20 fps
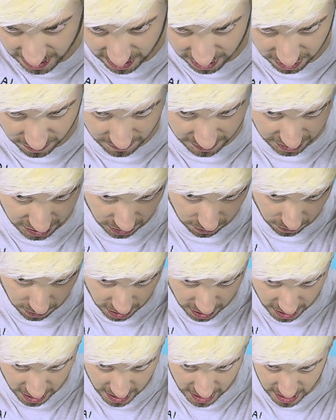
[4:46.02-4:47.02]
and it would be too
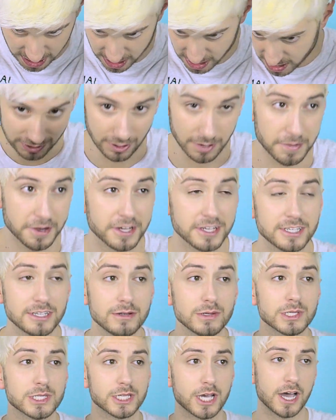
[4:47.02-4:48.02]
hot. So I bought
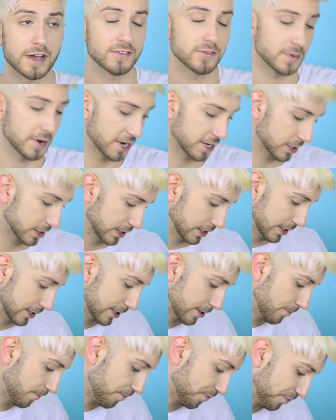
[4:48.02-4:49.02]
2 soft
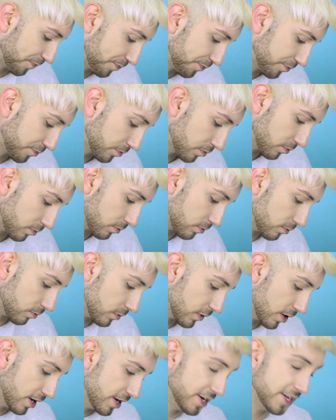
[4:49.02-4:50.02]
boxes,
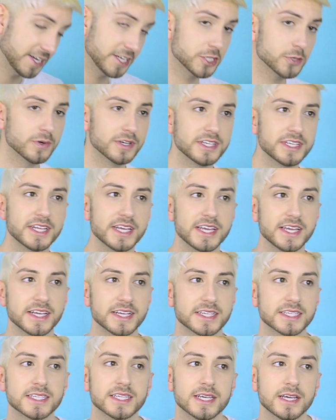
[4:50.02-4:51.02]
and each one
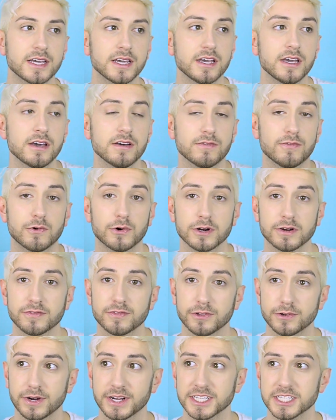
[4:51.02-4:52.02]
takes 4
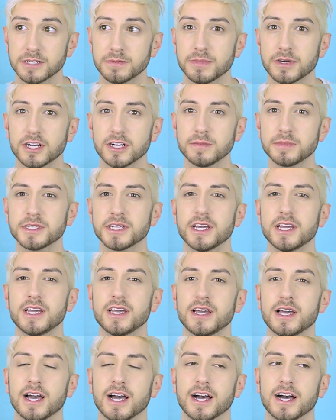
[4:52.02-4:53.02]
fluorescent bulbs.
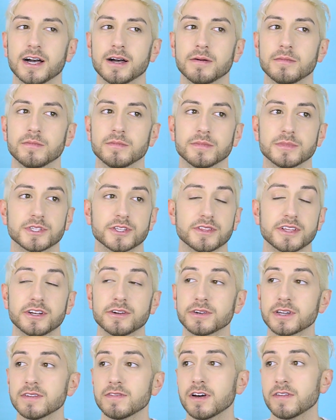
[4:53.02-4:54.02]
So they
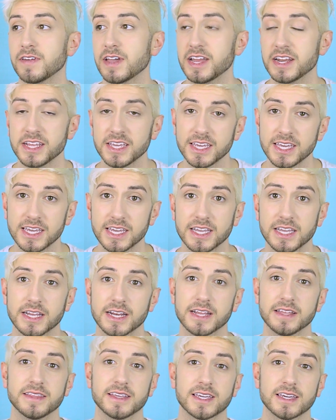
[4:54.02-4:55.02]
don't give off any
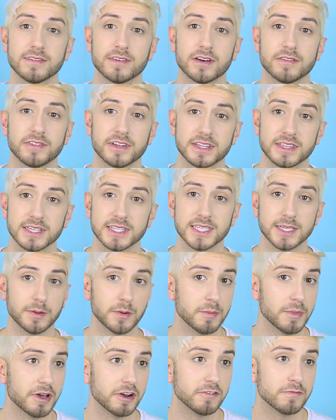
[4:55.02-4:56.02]
heat and they give off like the same
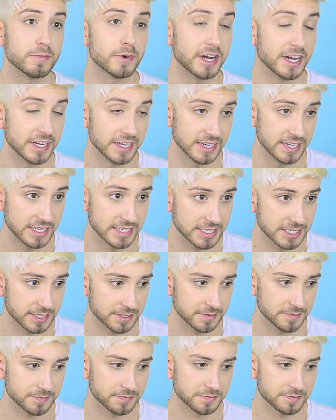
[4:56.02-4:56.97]
amount of brightness.